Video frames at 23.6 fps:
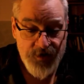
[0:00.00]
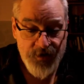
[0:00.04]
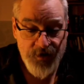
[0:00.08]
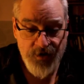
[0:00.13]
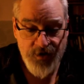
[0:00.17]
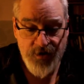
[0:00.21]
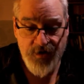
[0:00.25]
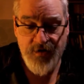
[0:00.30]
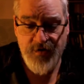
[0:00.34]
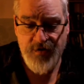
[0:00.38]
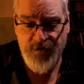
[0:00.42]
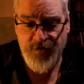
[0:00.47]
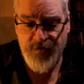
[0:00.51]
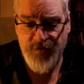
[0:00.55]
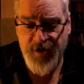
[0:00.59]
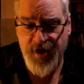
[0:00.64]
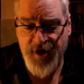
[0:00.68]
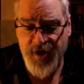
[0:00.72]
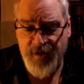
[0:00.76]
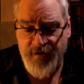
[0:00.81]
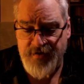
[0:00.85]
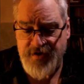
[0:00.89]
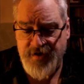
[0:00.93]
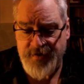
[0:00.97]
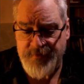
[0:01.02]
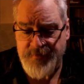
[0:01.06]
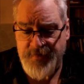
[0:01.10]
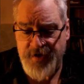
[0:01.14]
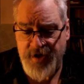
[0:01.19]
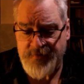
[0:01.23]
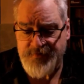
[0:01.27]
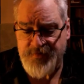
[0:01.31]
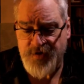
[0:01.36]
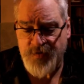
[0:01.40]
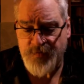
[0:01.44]
You can do that, and
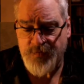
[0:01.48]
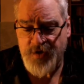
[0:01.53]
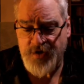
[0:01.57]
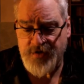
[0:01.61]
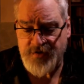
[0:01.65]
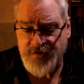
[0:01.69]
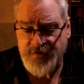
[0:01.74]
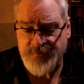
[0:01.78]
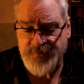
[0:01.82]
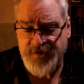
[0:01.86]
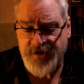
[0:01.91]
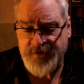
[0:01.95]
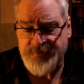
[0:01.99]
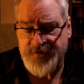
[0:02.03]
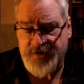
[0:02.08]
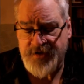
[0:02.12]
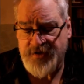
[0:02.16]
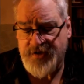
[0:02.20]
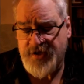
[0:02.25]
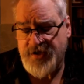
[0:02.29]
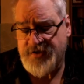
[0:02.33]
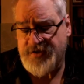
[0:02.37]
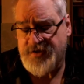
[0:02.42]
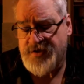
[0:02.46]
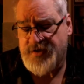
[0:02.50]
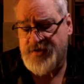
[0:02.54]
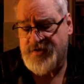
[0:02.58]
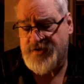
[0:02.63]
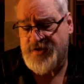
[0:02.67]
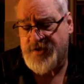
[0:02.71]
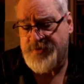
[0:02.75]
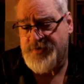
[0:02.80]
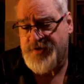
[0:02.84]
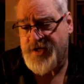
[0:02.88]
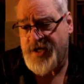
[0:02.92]
sometimes it works, sometimes it doesn't.
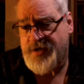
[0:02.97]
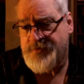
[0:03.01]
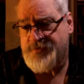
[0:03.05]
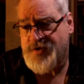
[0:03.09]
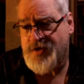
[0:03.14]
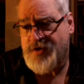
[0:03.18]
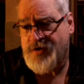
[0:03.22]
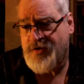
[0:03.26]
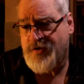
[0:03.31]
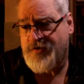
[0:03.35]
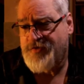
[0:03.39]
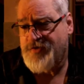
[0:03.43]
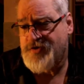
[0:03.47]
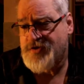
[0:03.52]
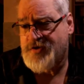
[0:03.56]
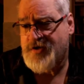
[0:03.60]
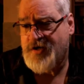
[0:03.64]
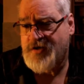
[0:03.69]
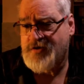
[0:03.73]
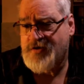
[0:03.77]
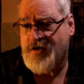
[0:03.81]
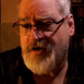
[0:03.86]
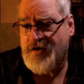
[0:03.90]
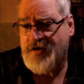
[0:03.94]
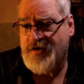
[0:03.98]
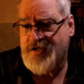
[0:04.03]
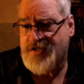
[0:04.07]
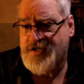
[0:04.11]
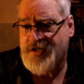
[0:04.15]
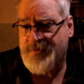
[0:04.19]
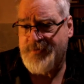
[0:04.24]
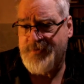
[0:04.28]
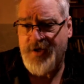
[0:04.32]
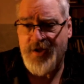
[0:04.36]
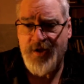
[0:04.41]
Sometimes, if you start talking to
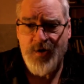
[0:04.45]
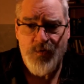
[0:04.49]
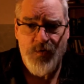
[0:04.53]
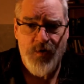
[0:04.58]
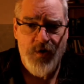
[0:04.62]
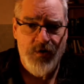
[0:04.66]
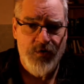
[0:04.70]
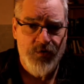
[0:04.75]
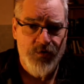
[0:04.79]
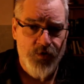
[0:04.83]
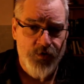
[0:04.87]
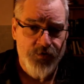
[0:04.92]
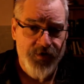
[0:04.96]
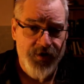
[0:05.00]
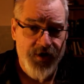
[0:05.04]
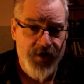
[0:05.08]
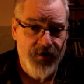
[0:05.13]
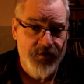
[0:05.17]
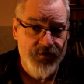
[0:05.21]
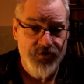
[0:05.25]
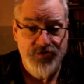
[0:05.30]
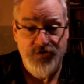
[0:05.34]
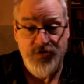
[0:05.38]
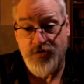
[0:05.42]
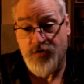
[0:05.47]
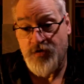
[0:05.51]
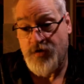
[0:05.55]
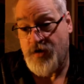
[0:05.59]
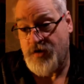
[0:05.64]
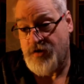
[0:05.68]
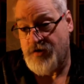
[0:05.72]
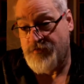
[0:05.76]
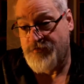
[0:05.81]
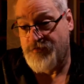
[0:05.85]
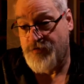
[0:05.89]
somebody, that wall will go down because you're no
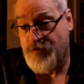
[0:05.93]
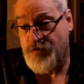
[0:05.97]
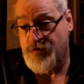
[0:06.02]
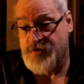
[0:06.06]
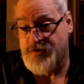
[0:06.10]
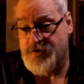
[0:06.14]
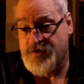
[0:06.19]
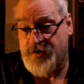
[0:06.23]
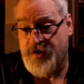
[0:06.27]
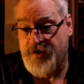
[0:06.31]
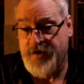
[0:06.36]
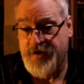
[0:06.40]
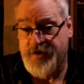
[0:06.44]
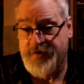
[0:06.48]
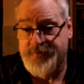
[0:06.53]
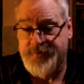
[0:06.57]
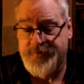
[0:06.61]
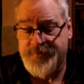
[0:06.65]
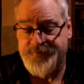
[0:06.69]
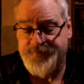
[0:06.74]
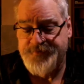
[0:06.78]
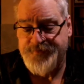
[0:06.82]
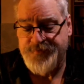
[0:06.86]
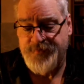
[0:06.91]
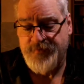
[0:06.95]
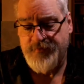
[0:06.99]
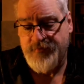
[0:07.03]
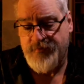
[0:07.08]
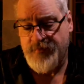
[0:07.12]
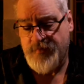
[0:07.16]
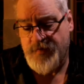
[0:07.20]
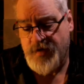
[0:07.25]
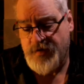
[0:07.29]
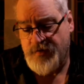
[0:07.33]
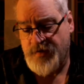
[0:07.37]
longer focused on it.
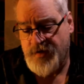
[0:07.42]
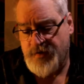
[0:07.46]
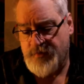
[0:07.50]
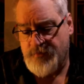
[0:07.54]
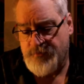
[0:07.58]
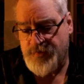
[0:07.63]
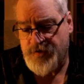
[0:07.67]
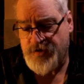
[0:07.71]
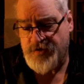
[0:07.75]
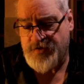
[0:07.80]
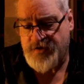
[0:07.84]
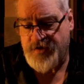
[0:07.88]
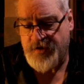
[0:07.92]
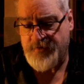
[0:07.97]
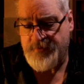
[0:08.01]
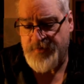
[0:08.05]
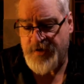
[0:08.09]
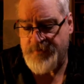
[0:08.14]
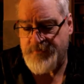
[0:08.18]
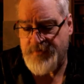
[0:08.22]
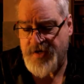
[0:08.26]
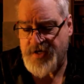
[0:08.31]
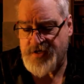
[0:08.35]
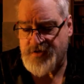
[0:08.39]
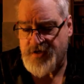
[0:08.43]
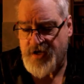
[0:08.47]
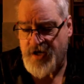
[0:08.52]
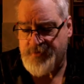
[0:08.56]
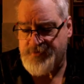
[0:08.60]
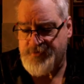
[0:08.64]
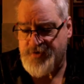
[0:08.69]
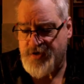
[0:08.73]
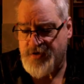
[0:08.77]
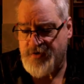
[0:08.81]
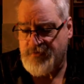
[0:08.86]
Personally, my best
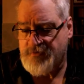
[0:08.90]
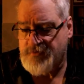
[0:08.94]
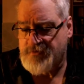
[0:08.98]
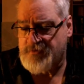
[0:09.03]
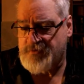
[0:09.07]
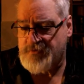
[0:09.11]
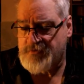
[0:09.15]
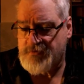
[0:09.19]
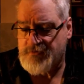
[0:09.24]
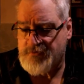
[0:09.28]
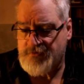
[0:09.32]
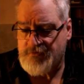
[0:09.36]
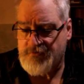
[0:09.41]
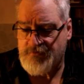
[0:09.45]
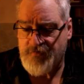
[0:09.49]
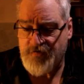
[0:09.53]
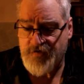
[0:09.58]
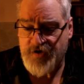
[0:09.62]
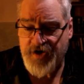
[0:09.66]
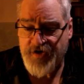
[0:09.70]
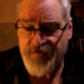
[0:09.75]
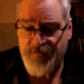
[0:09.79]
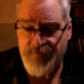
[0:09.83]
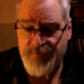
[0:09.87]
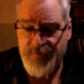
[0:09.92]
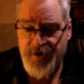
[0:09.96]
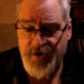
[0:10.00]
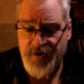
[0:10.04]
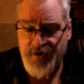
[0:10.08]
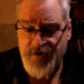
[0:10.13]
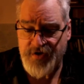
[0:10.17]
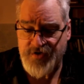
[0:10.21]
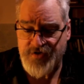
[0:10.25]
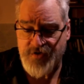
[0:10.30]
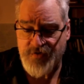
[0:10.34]
option for
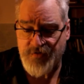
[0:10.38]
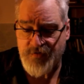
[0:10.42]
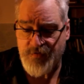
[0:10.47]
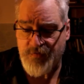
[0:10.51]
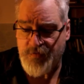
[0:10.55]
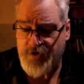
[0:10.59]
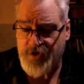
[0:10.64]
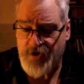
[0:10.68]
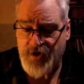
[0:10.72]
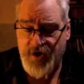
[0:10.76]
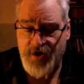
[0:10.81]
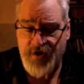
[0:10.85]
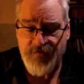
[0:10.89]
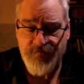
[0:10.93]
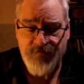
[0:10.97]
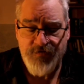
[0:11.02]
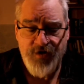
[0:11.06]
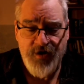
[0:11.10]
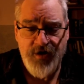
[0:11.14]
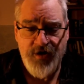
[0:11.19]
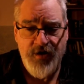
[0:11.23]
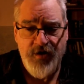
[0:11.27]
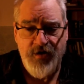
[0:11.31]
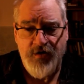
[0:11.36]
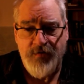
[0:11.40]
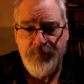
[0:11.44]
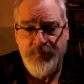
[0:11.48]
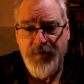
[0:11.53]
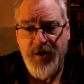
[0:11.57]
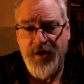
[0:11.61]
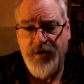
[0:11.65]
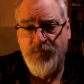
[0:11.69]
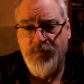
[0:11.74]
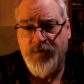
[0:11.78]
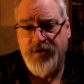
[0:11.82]
everybody is to, when you get a feeling or
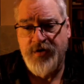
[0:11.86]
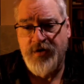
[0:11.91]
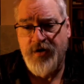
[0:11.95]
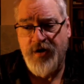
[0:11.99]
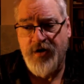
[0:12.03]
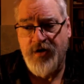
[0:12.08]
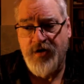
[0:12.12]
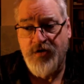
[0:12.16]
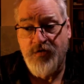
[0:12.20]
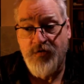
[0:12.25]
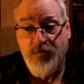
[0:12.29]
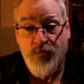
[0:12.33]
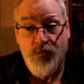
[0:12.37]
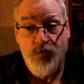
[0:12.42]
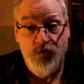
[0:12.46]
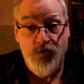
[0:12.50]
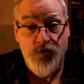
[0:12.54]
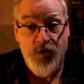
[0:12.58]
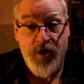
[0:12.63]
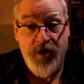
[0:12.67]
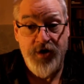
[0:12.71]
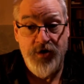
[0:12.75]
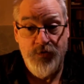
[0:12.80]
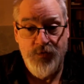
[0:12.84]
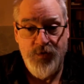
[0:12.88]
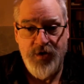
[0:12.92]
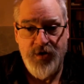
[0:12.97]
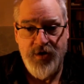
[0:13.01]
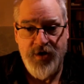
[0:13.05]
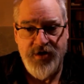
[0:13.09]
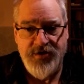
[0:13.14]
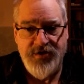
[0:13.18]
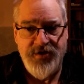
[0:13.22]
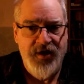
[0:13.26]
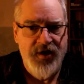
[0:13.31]
pain, whatnot, you try to
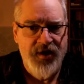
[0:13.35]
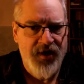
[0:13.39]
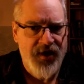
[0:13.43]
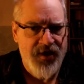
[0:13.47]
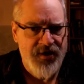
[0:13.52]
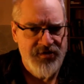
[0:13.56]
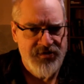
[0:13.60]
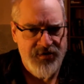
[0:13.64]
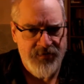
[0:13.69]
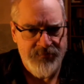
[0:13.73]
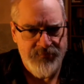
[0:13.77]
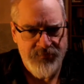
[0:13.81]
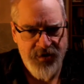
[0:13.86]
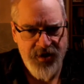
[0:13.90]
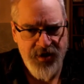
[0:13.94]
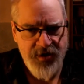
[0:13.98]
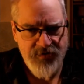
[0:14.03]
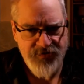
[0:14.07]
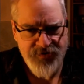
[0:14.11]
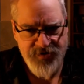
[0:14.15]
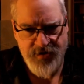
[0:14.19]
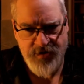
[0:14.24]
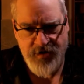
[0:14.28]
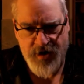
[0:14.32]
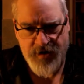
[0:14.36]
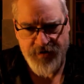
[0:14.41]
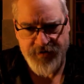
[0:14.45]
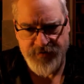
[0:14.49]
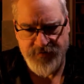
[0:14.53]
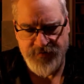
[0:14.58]
realize, hey, is it me or is it not?